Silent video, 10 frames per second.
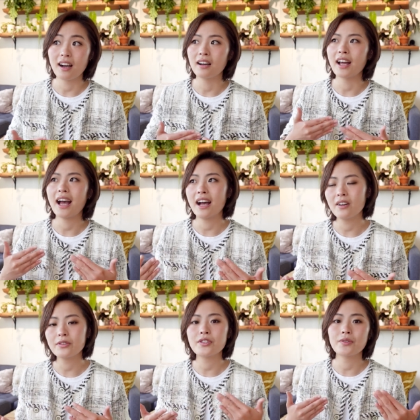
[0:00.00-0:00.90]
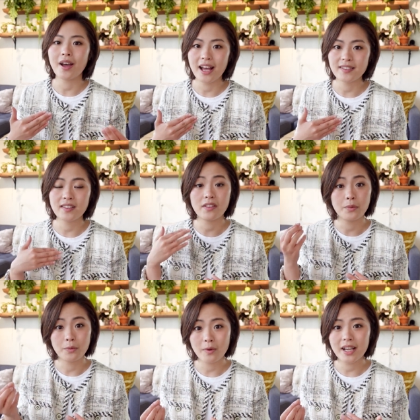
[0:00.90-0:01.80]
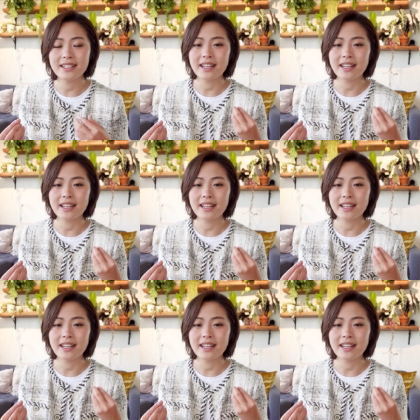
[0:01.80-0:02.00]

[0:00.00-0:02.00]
on how to ask the right